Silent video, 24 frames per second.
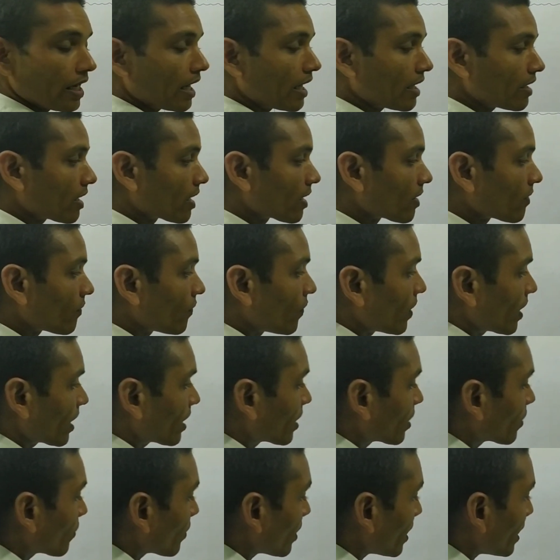and the
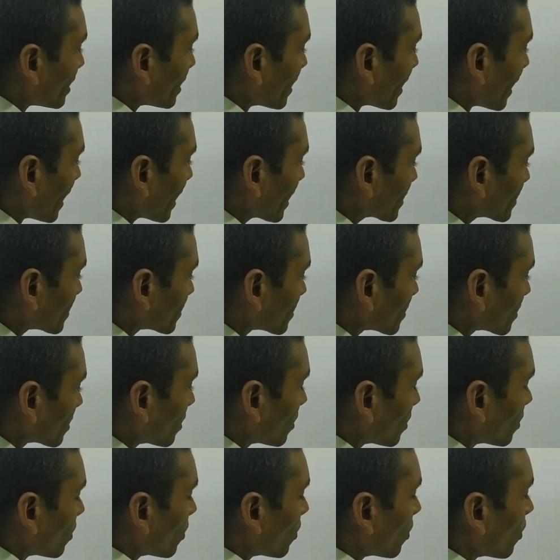refractive index
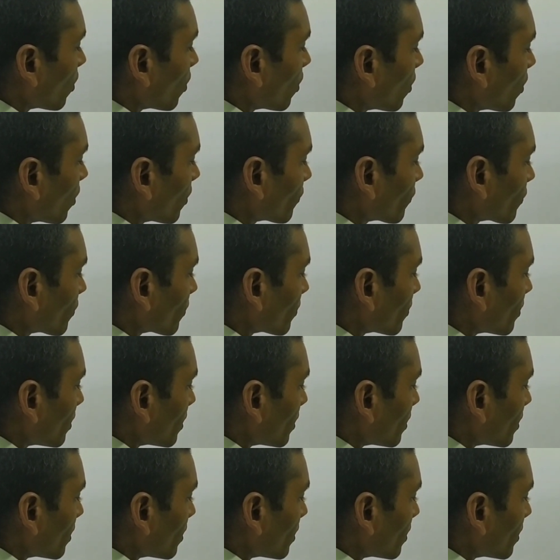of